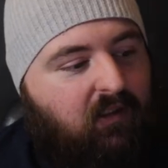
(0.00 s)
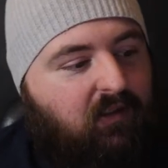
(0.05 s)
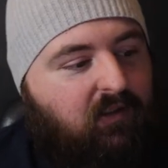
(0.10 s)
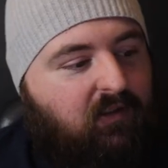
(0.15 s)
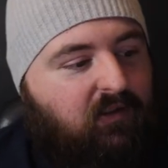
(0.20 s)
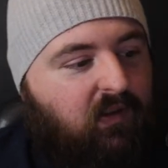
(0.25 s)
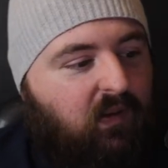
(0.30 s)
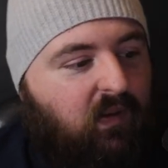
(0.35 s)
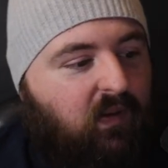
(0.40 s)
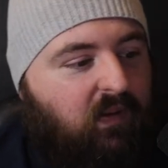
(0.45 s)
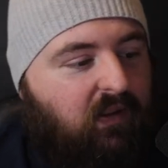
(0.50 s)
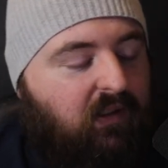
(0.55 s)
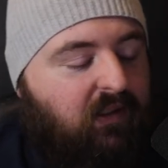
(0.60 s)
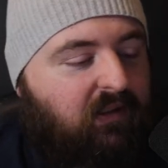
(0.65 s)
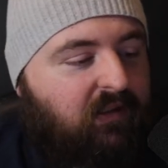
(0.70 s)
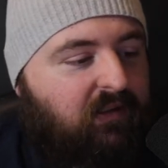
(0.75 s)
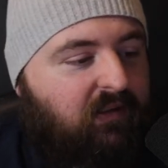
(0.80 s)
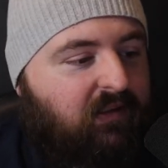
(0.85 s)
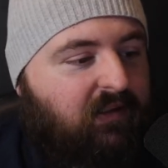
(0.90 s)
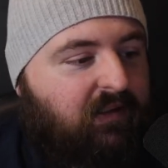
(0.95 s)
So
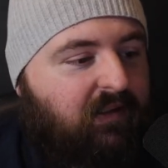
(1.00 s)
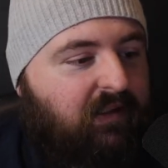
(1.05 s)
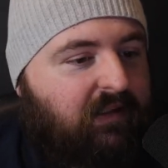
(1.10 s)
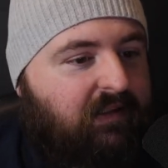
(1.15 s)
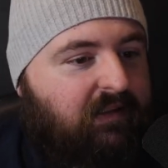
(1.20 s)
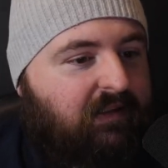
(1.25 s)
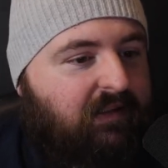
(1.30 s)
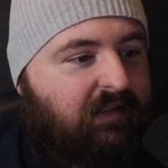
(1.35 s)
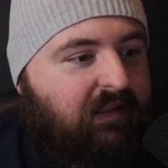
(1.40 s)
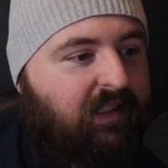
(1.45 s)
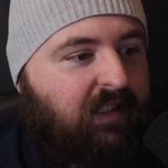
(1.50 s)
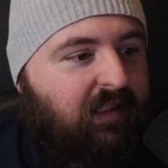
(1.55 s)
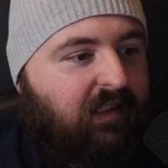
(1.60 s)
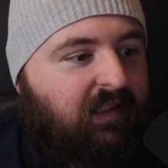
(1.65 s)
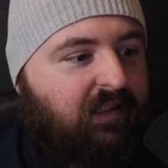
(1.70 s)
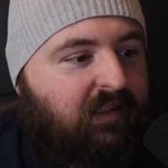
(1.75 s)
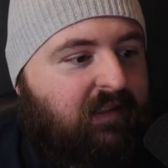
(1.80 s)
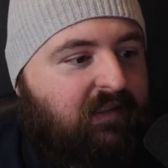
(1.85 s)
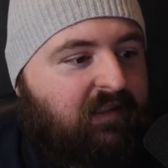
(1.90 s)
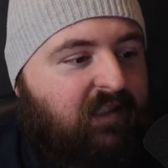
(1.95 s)

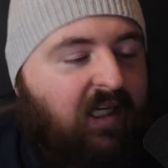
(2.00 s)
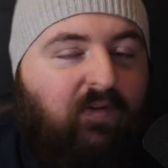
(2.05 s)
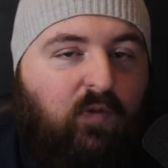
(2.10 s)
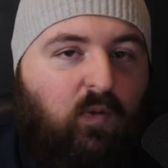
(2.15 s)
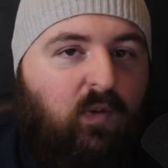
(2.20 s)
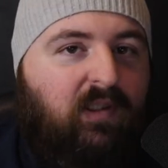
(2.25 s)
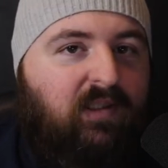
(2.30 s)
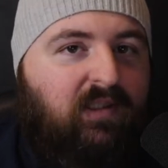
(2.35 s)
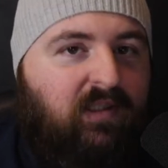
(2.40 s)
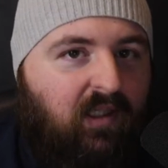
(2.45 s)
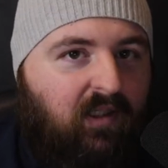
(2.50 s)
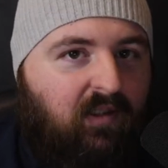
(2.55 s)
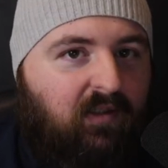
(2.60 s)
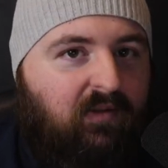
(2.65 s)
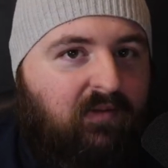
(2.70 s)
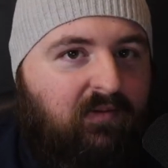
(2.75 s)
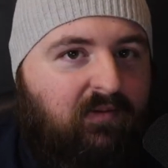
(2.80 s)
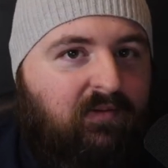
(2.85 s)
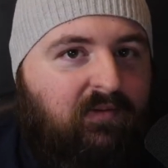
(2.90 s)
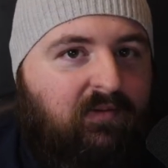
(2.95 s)
everyone is there.